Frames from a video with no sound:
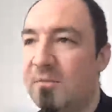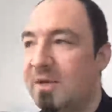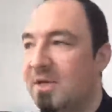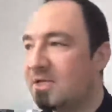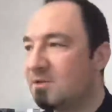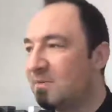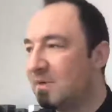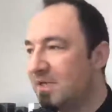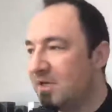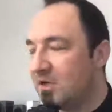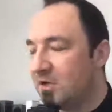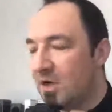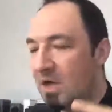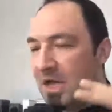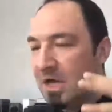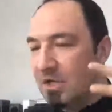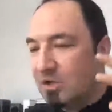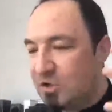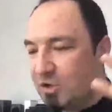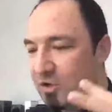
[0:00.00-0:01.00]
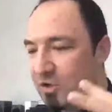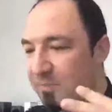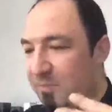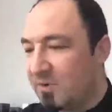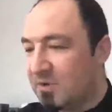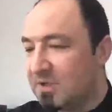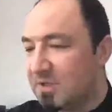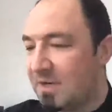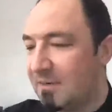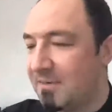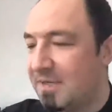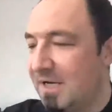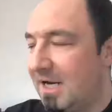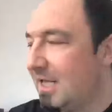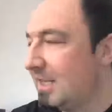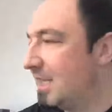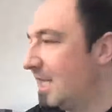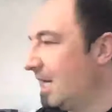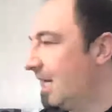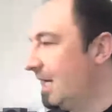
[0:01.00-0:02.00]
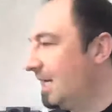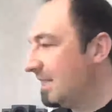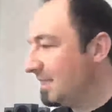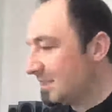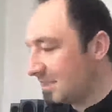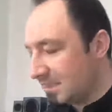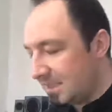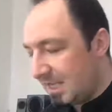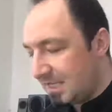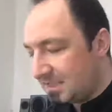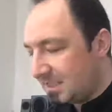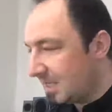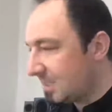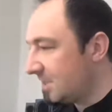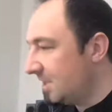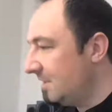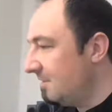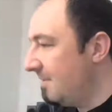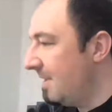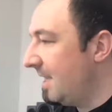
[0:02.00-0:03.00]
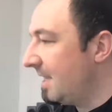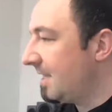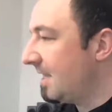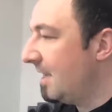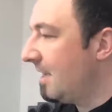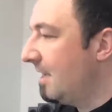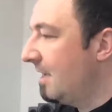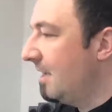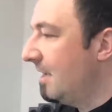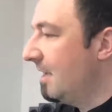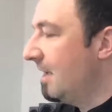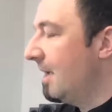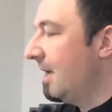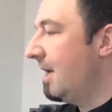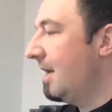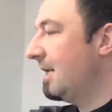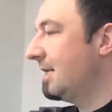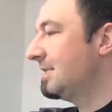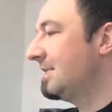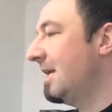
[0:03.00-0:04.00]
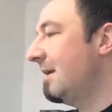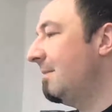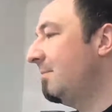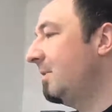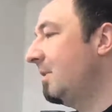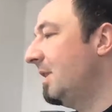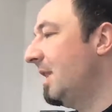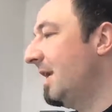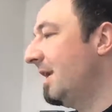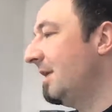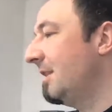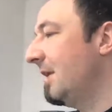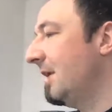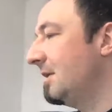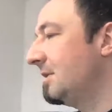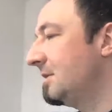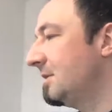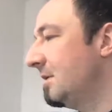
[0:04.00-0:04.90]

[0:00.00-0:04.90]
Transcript: because when you do put something like that, let's actually make an example like that.